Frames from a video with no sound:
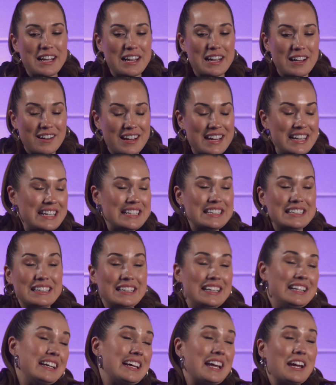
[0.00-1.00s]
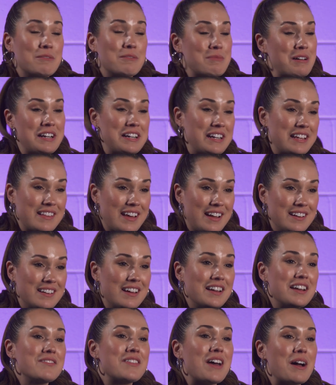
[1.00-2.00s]
He didn't care about any of that.
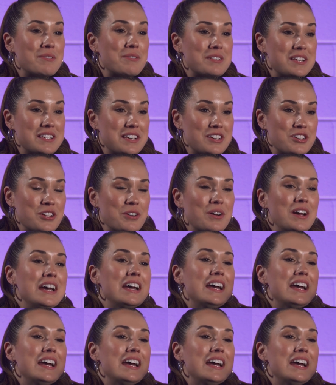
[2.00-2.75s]
None of that was his issue.